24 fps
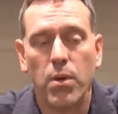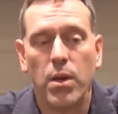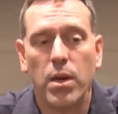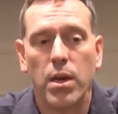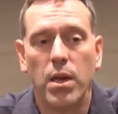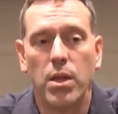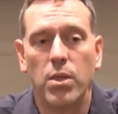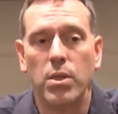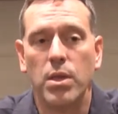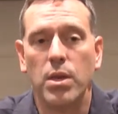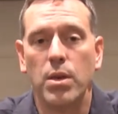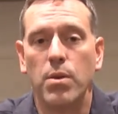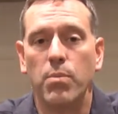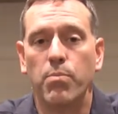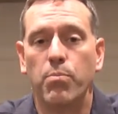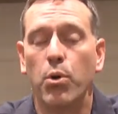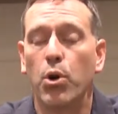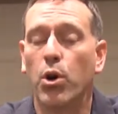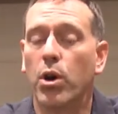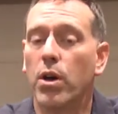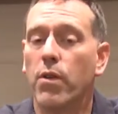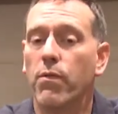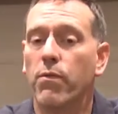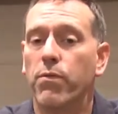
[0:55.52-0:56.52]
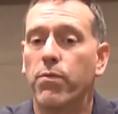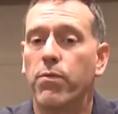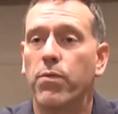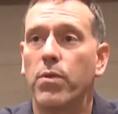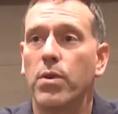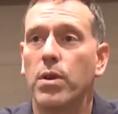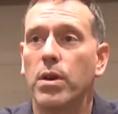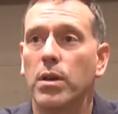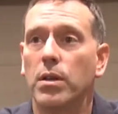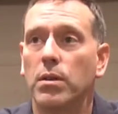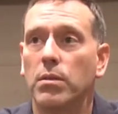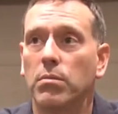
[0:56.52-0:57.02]
the book of
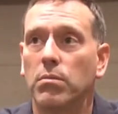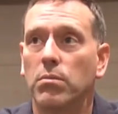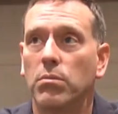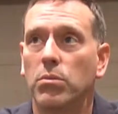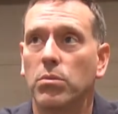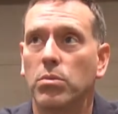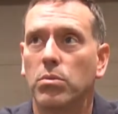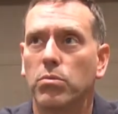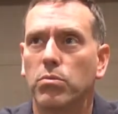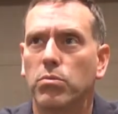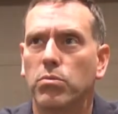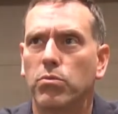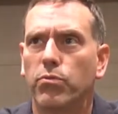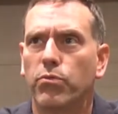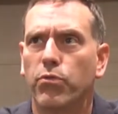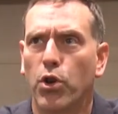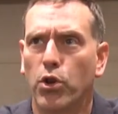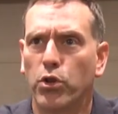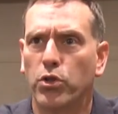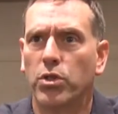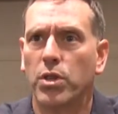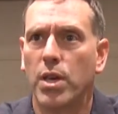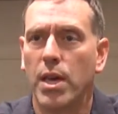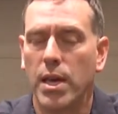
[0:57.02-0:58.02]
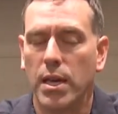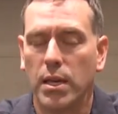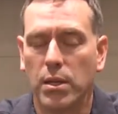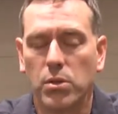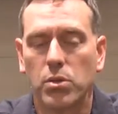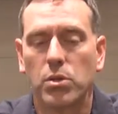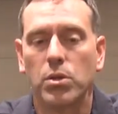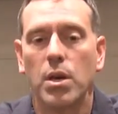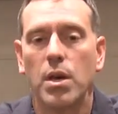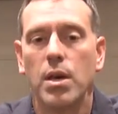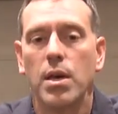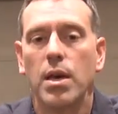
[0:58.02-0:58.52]
1
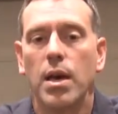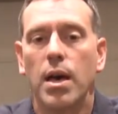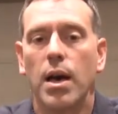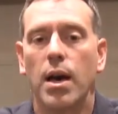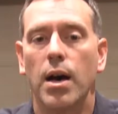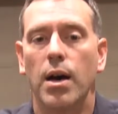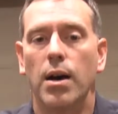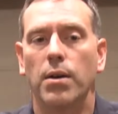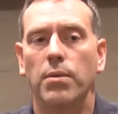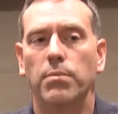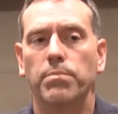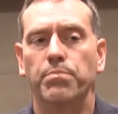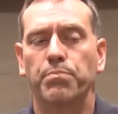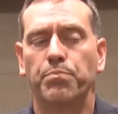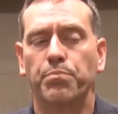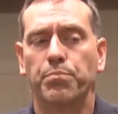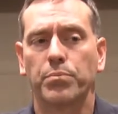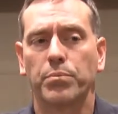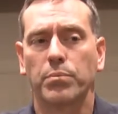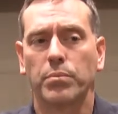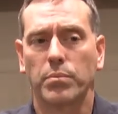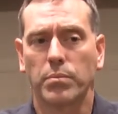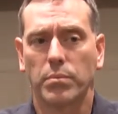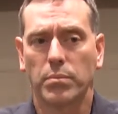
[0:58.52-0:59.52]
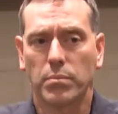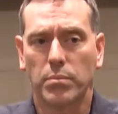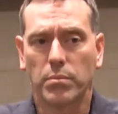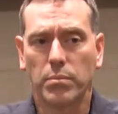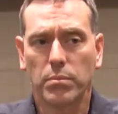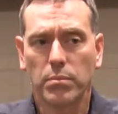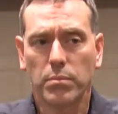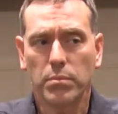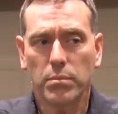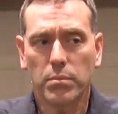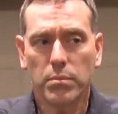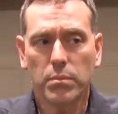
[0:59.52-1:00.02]
Kings.
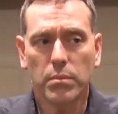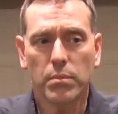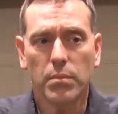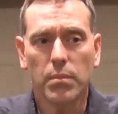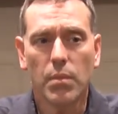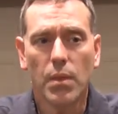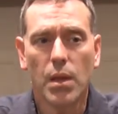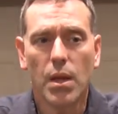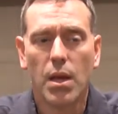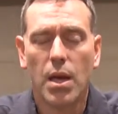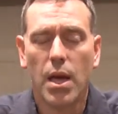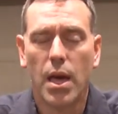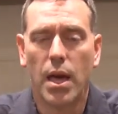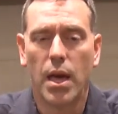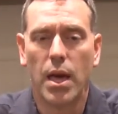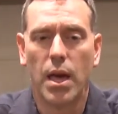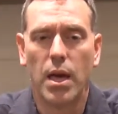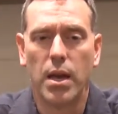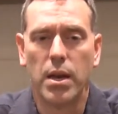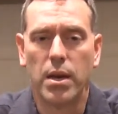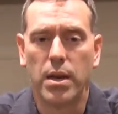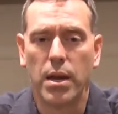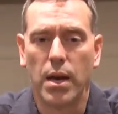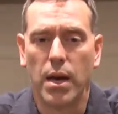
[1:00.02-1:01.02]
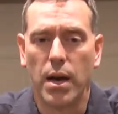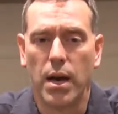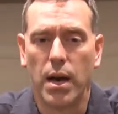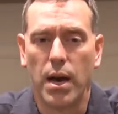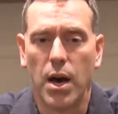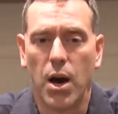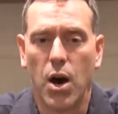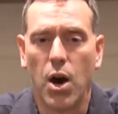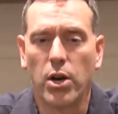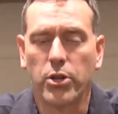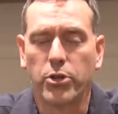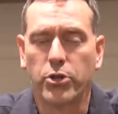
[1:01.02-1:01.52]

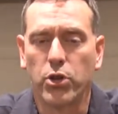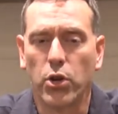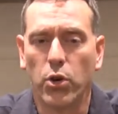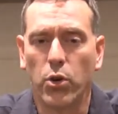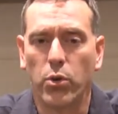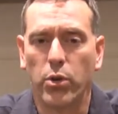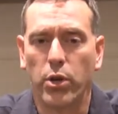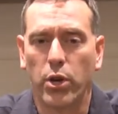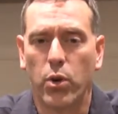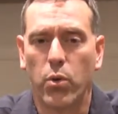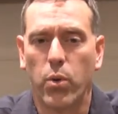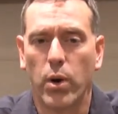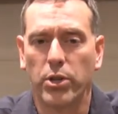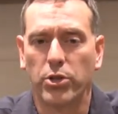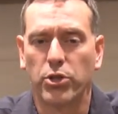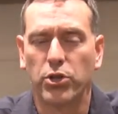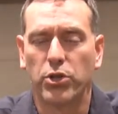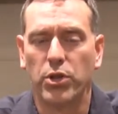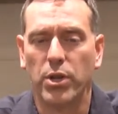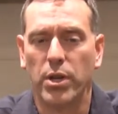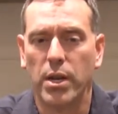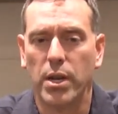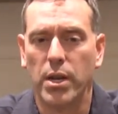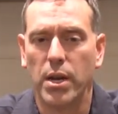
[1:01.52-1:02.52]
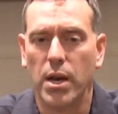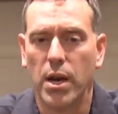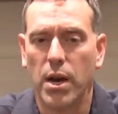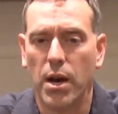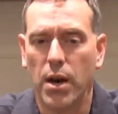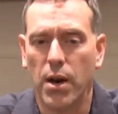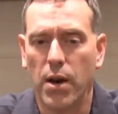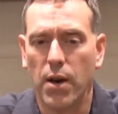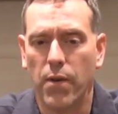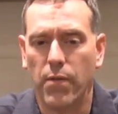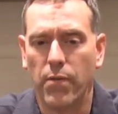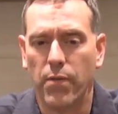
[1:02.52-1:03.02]
Also the question
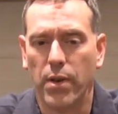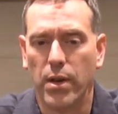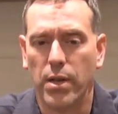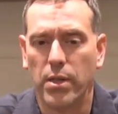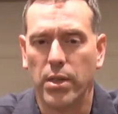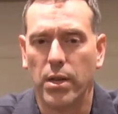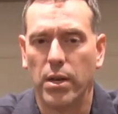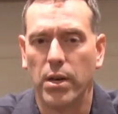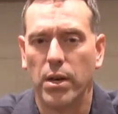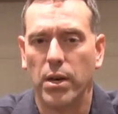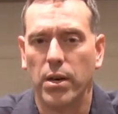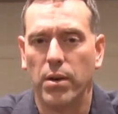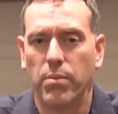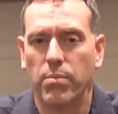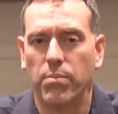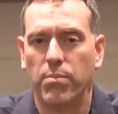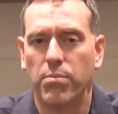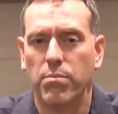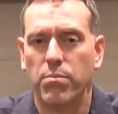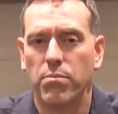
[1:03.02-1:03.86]
of the